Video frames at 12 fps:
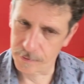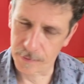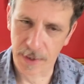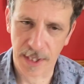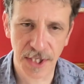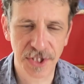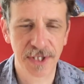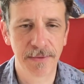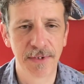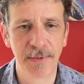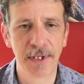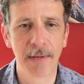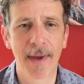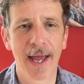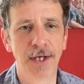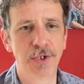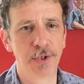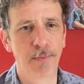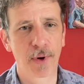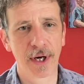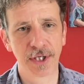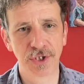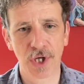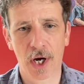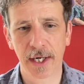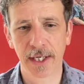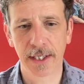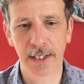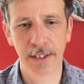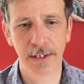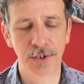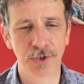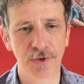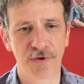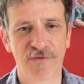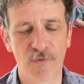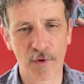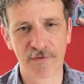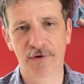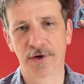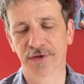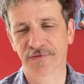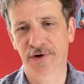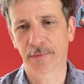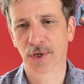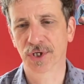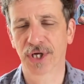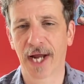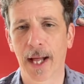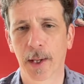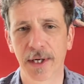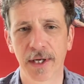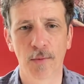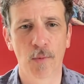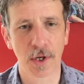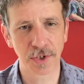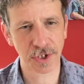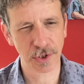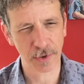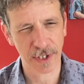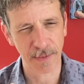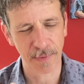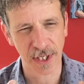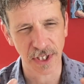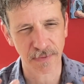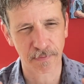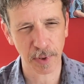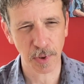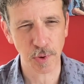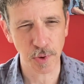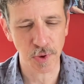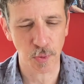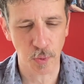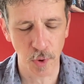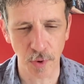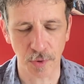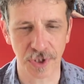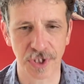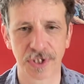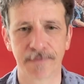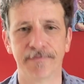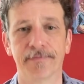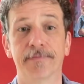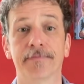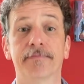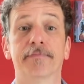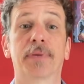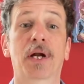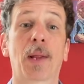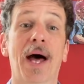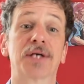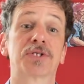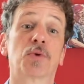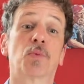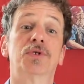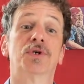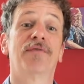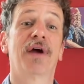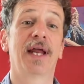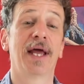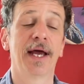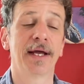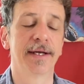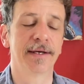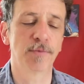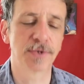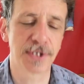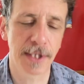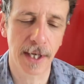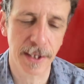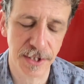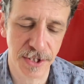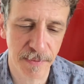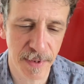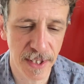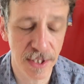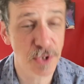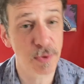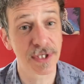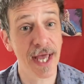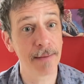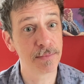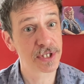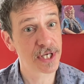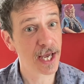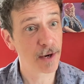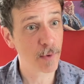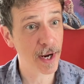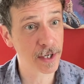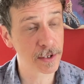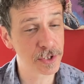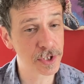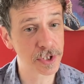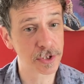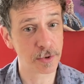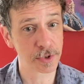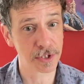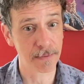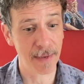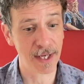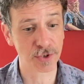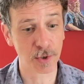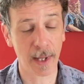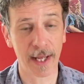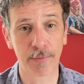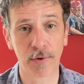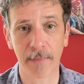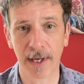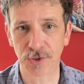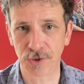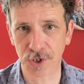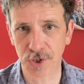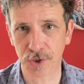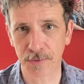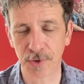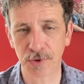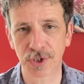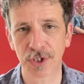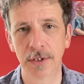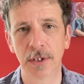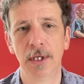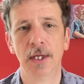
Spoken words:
he seemed to be the man to bring Johnny into the forefront of commerciality while still keeping his blues roots. But alas, the winter of '88, it was not to be. This was MCA Records. So it was a major label, major distribution.